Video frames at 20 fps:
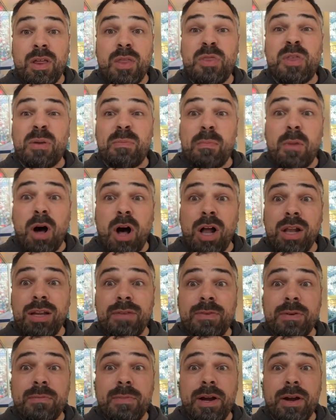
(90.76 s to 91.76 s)
The Mall
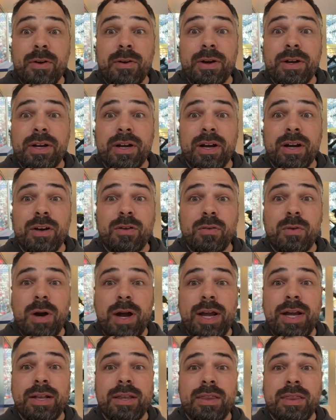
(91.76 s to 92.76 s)
of America,
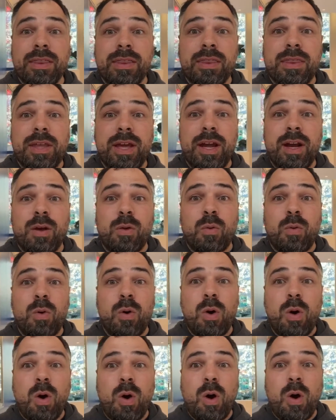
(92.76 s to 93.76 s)
right there.
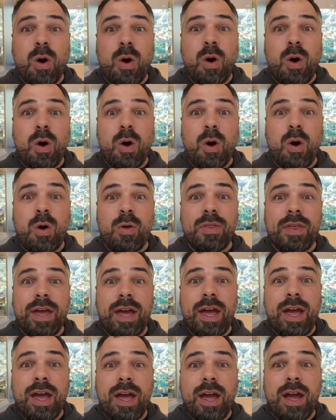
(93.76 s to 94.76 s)
Whoa,
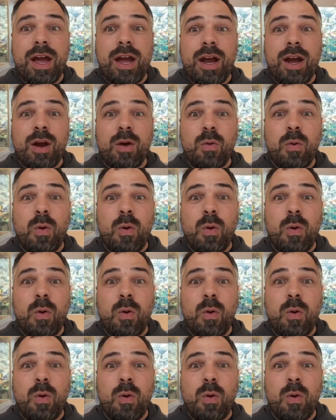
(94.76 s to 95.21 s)
there,